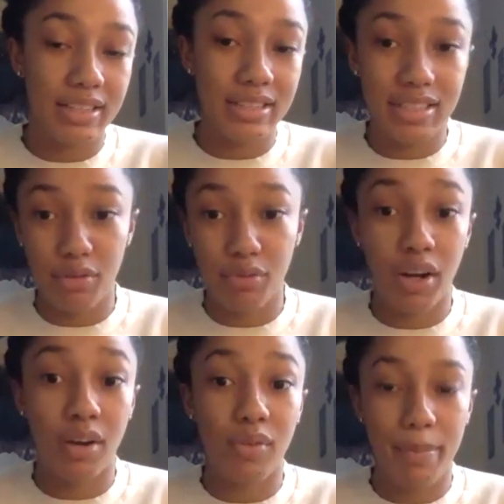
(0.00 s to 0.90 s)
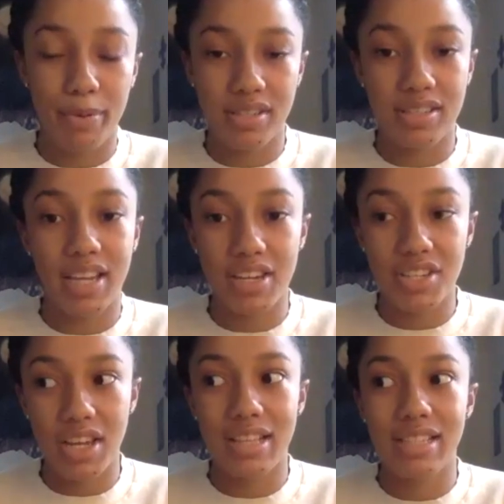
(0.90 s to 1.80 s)
different
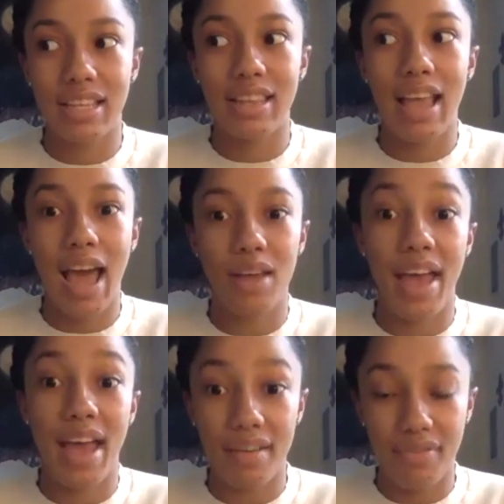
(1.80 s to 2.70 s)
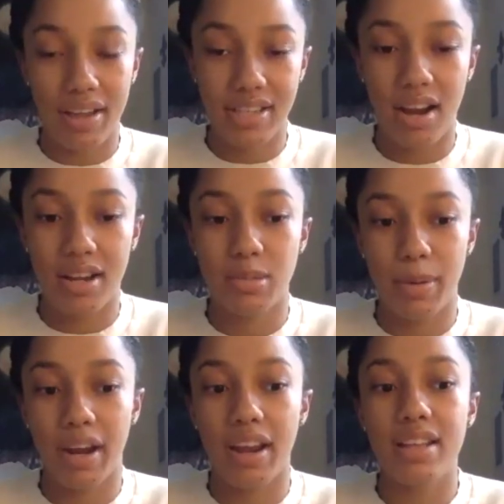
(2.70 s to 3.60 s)
representations and how that affects our
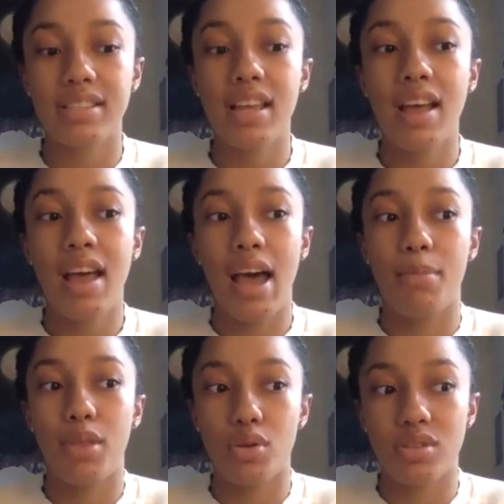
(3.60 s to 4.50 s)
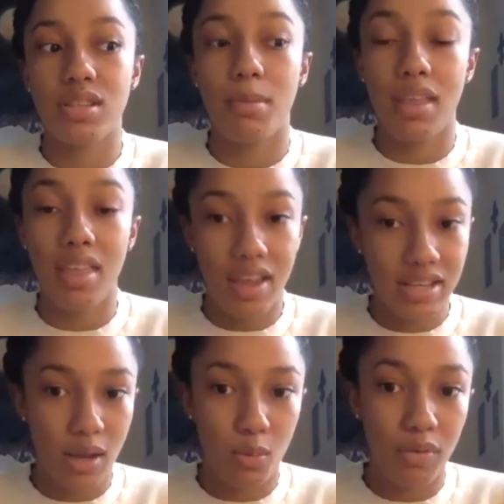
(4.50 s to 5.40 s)
experience. Those are some of the
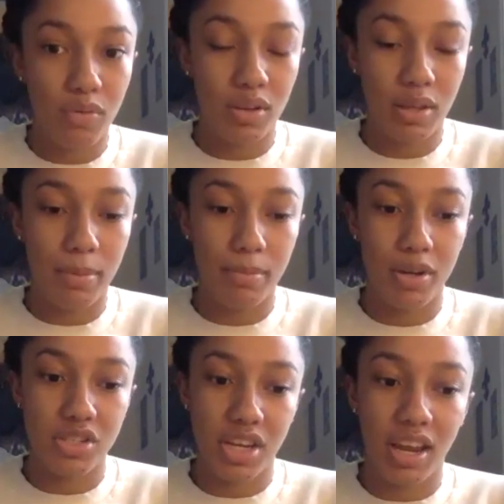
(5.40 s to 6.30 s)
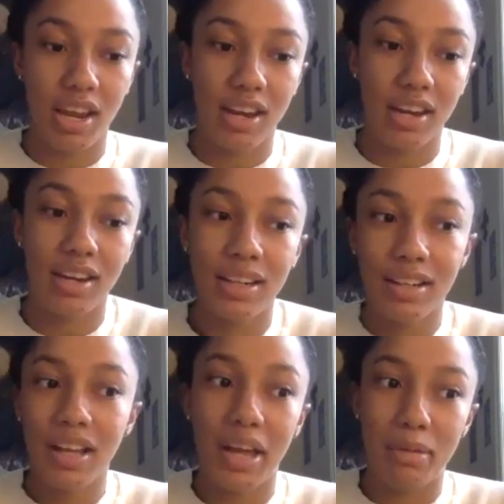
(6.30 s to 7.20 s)
things that we've really been pushing, and
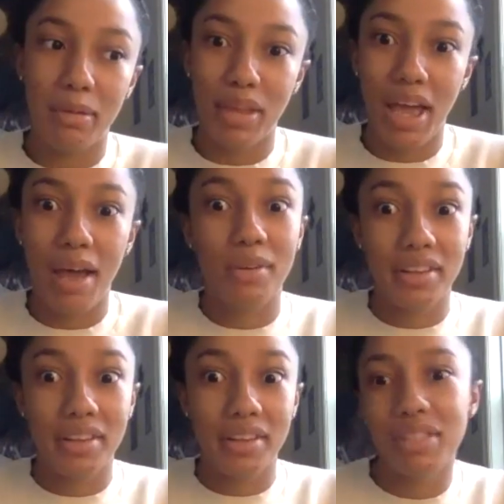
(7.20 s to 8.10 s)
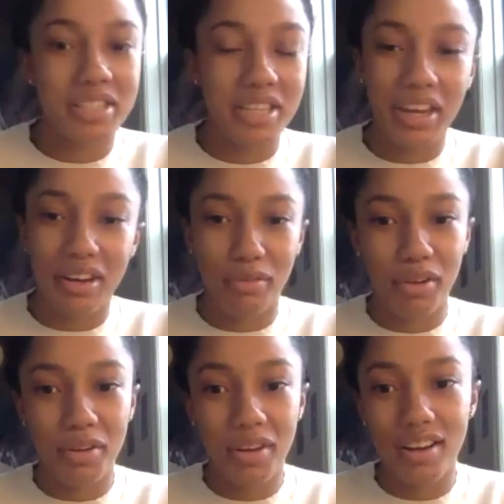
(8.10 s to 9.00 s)
that I would love to see in
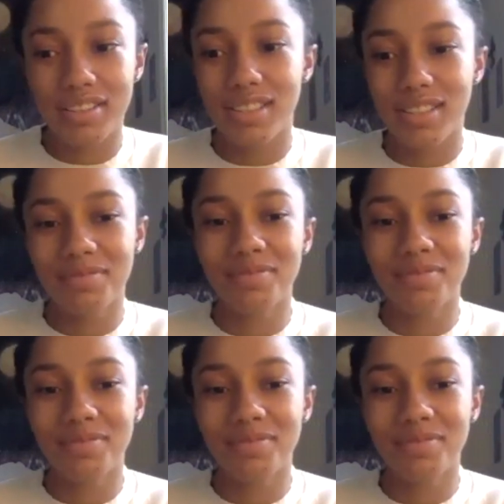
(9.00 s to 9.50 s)
a few years.